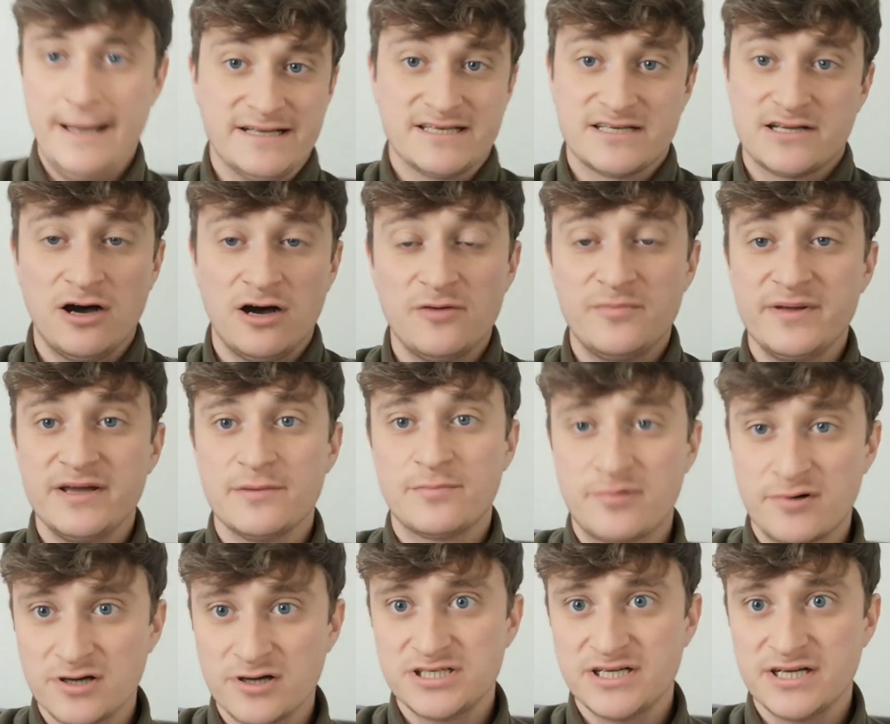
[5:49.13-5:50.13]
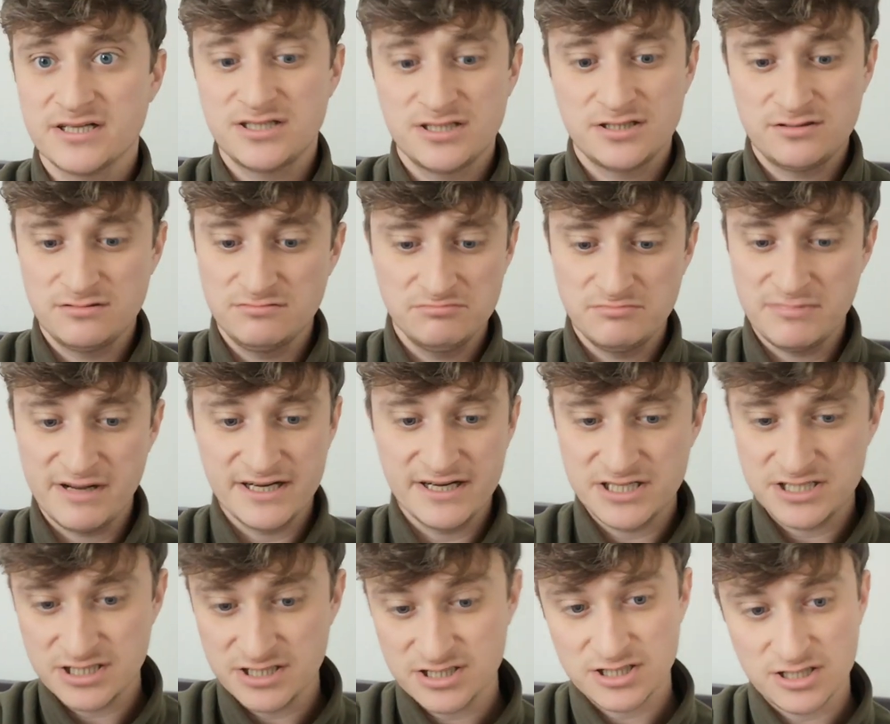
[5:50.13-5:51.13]
it's got to be a project
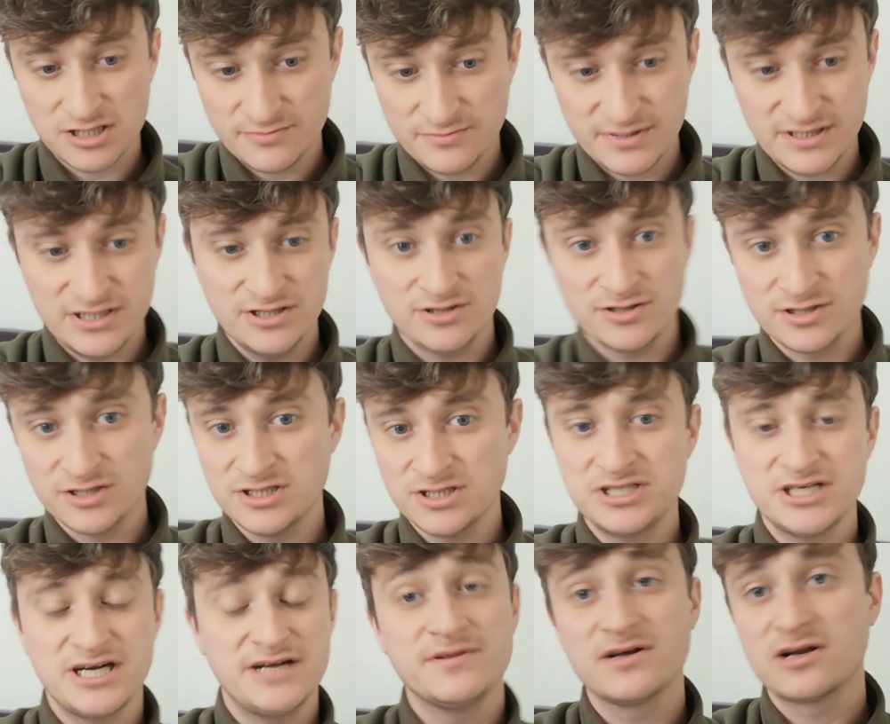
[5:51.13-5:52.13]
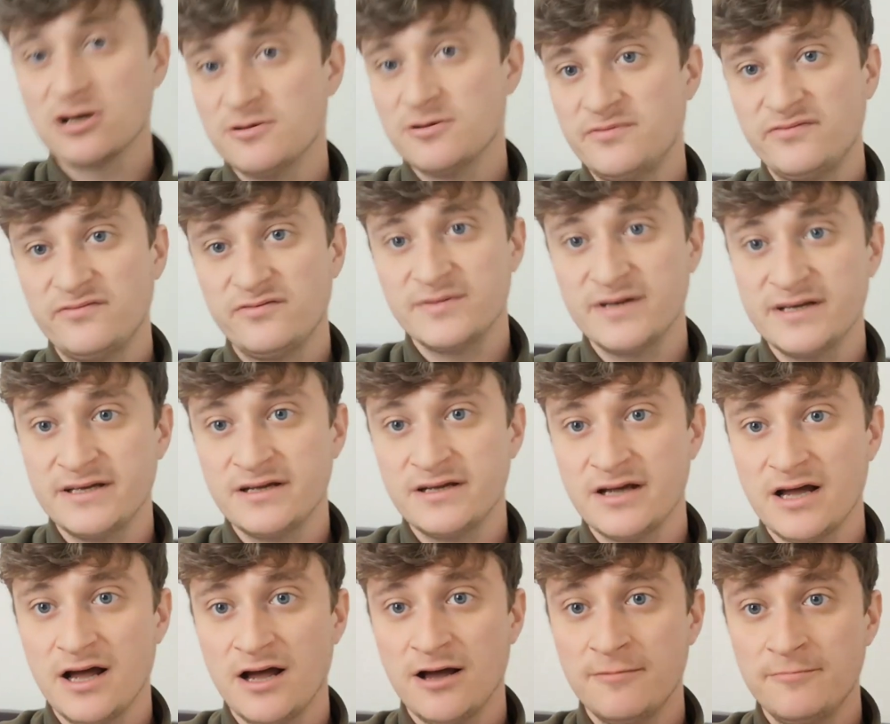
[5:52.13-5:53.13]
manager that's going to be young and shape the club for me.
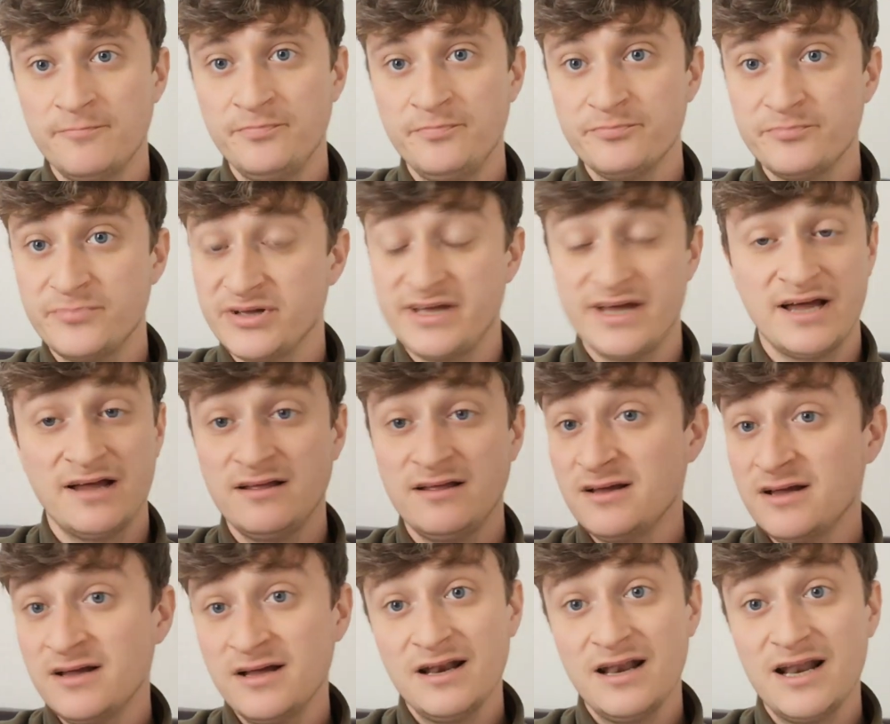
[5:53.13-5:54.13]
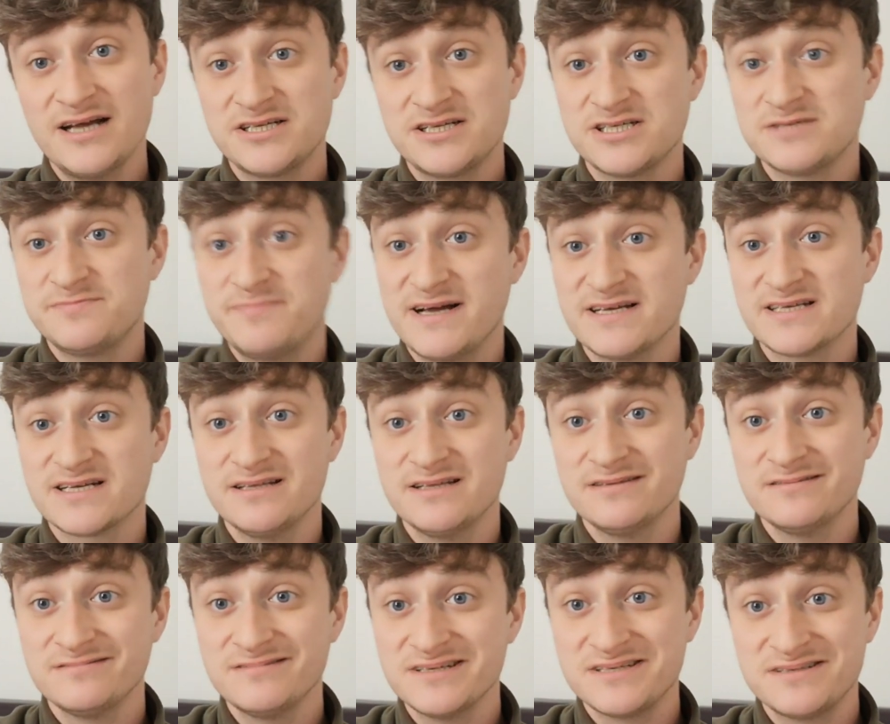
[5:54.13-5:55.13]
But yeah, let's just bask
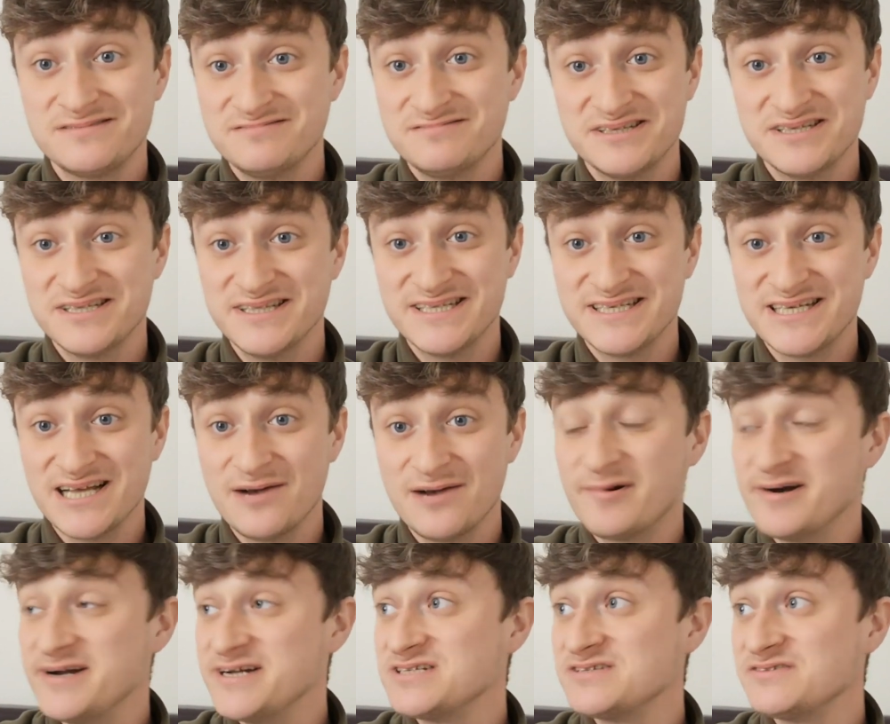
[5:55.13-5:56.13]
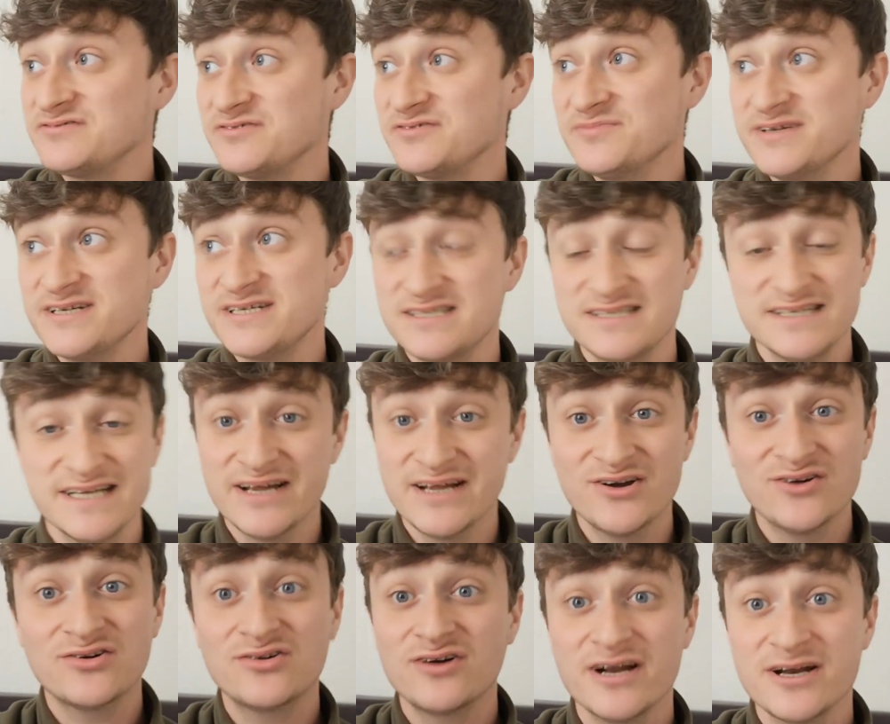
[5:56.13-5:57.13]
in the celebrations from this
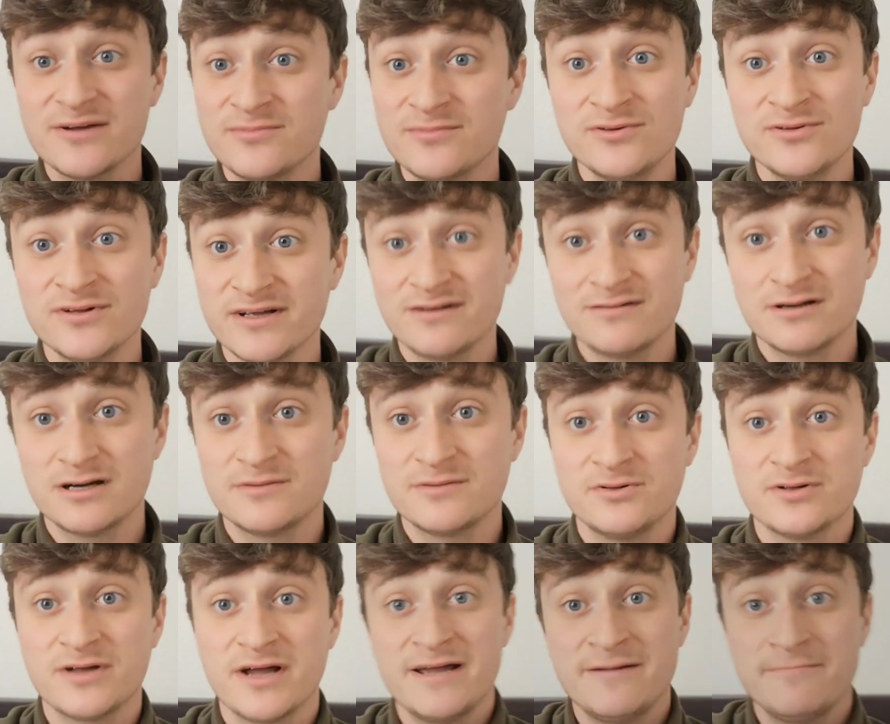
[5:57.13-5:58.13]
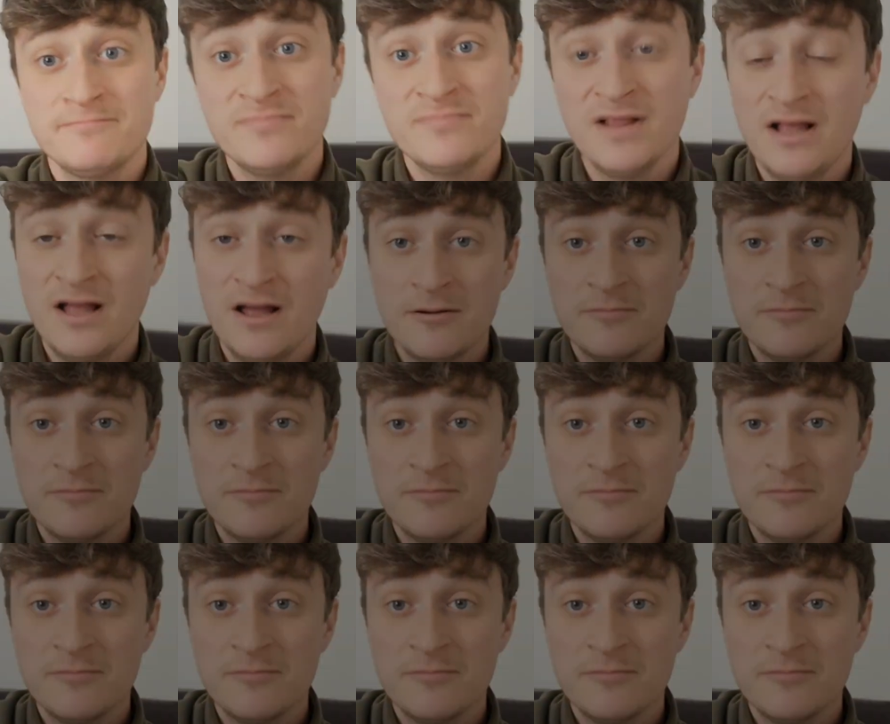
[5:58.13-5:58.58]
incredible, incredible game.